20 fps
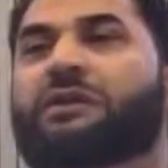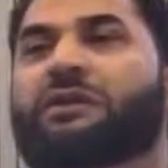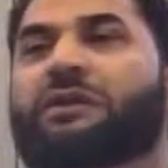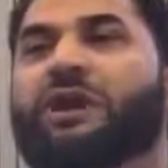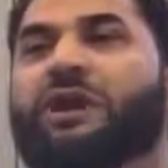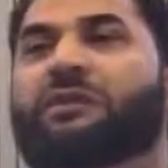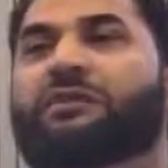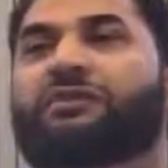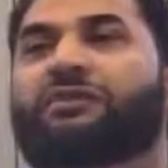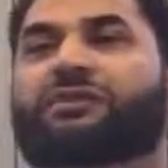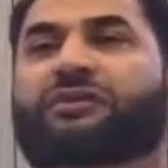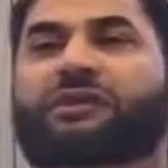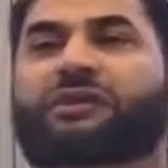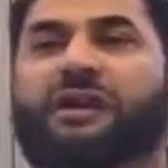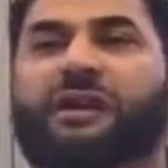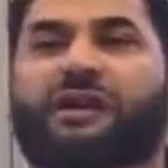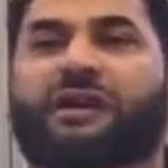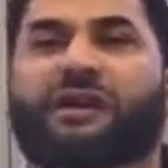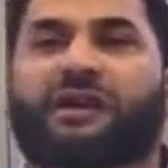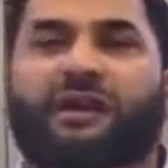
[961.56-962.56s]

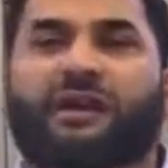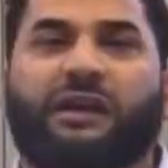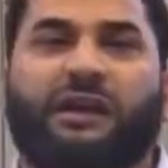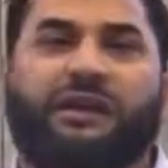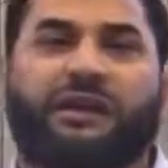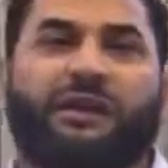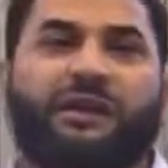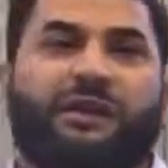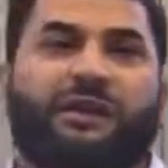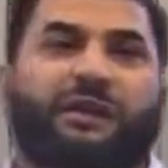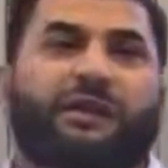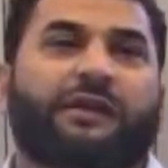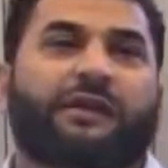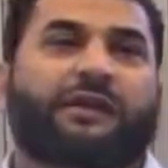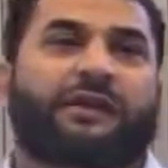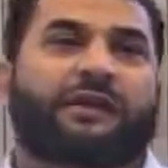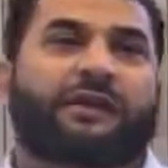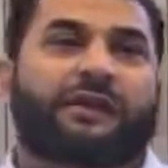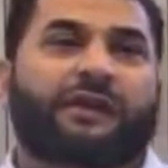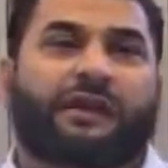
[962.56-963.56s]
rahmatullahi alayhi,
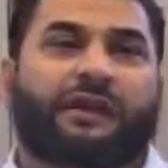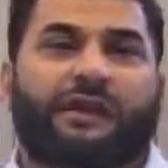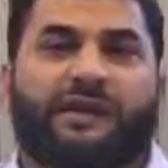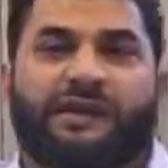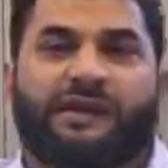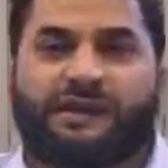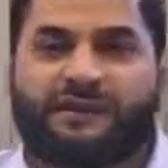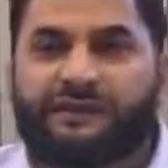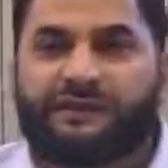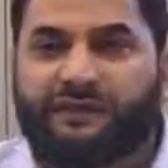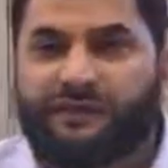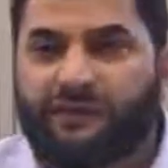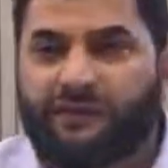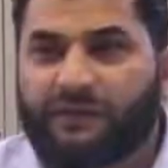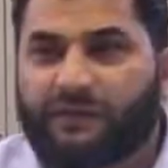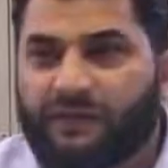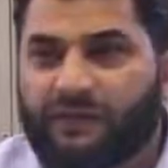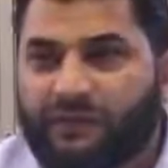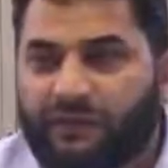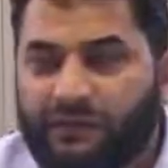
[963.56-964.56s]
is
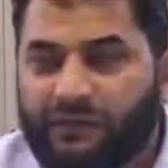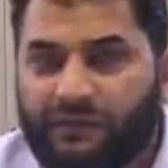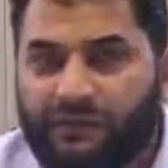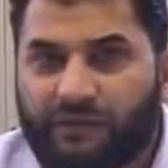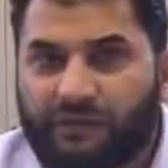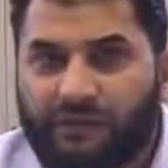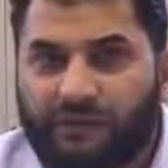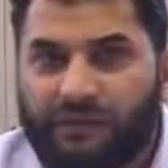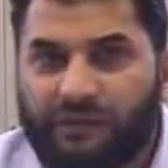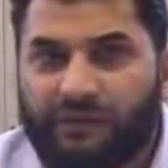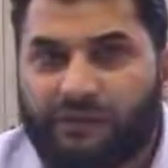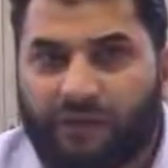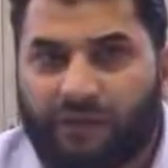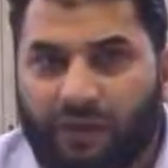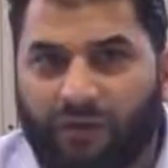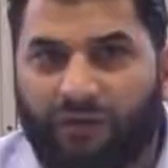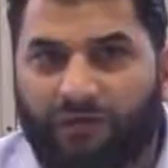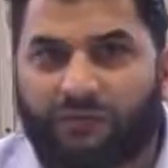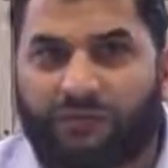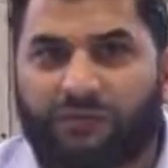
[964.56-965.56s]

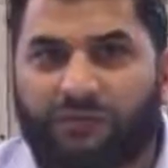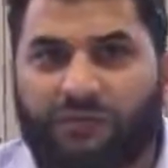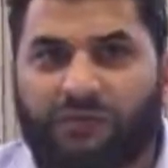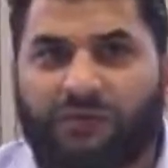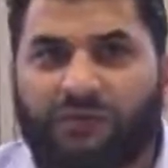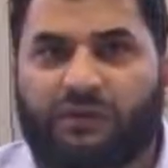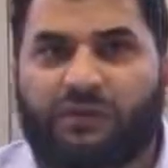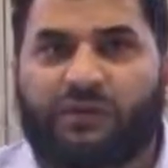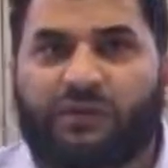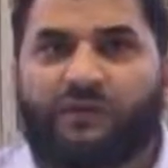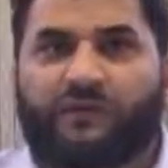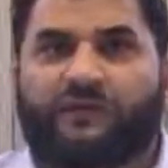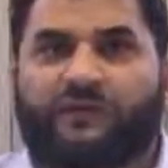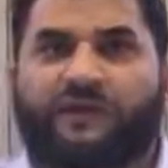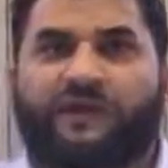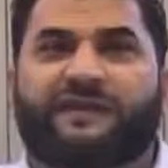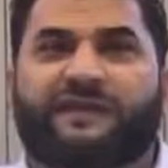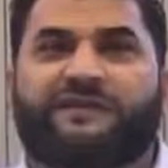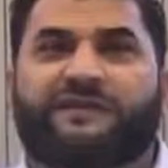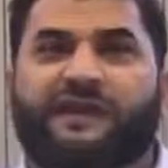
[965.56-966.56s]
known
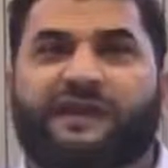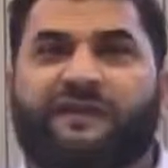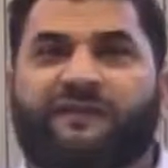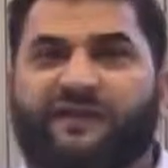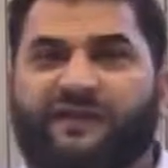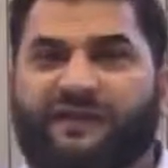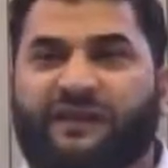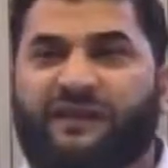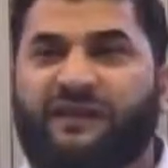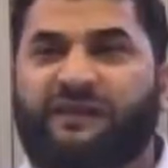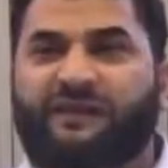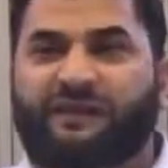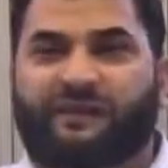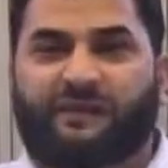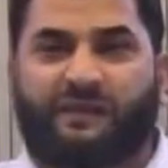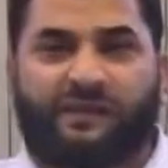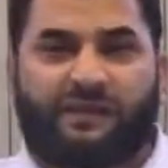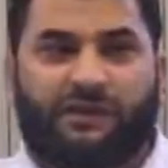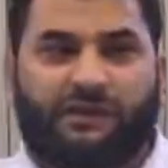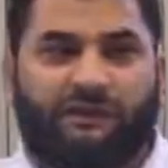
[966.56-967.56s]
for his
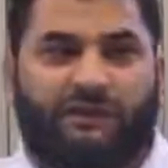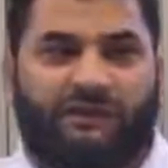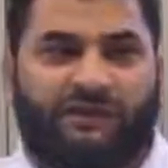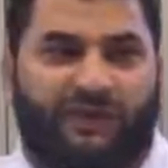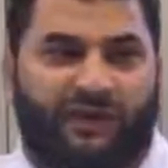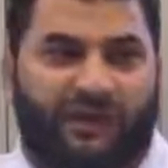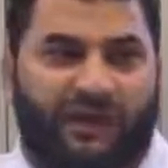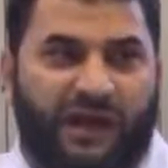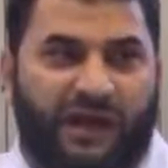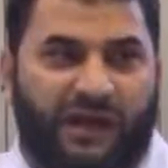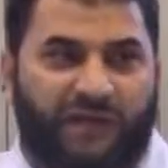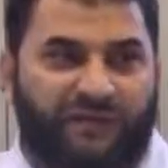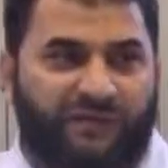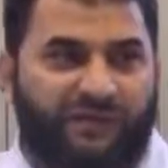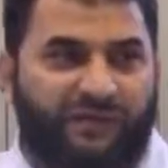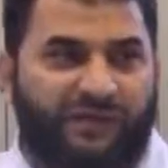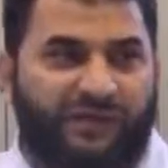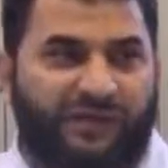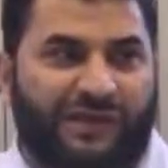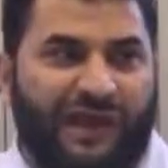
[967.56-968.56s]
services with
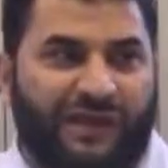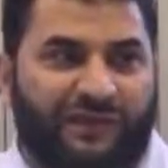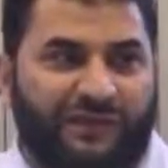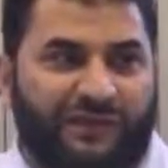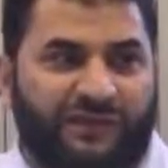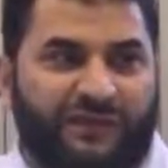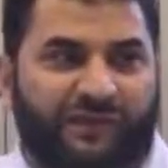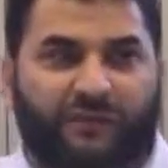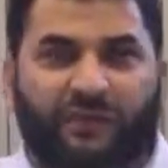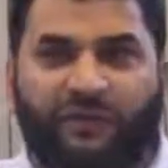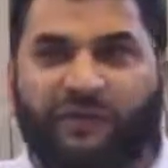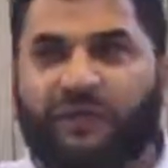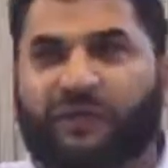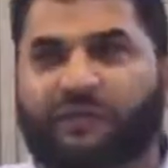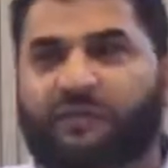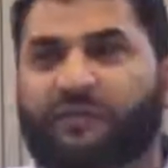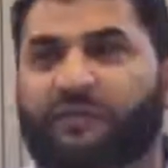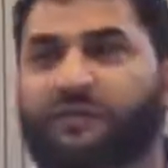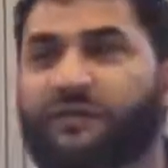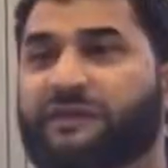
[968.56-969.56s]
regards to uniting the
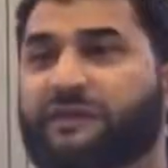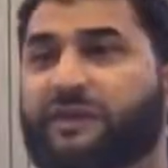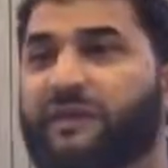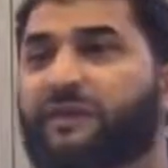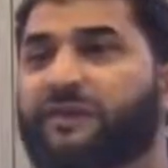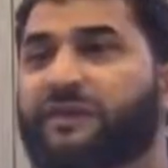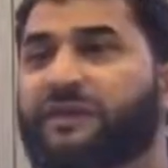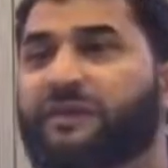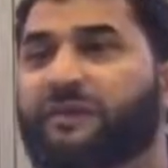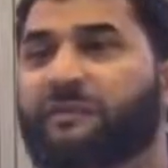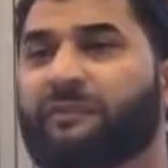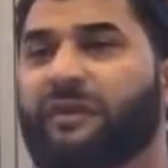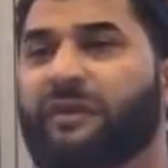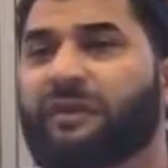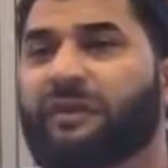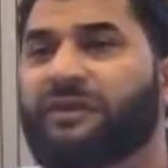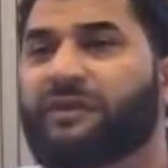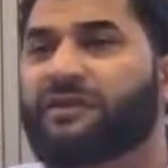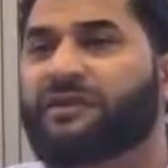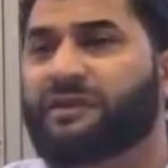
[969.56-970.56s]
Muslims. Muslims were
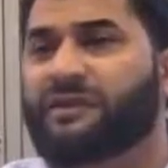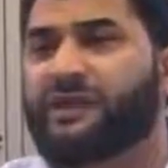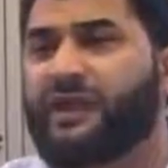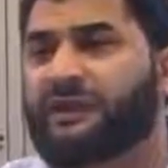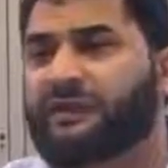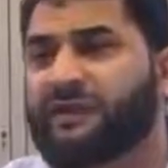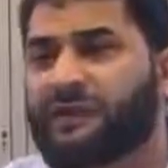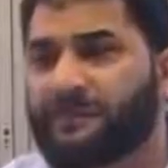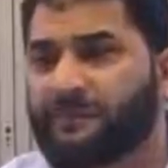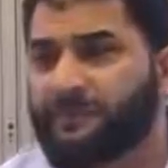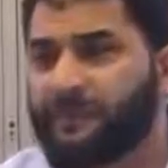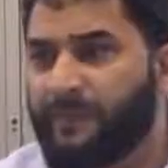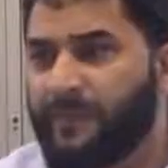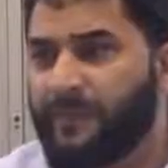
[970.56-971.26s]
completely disunited.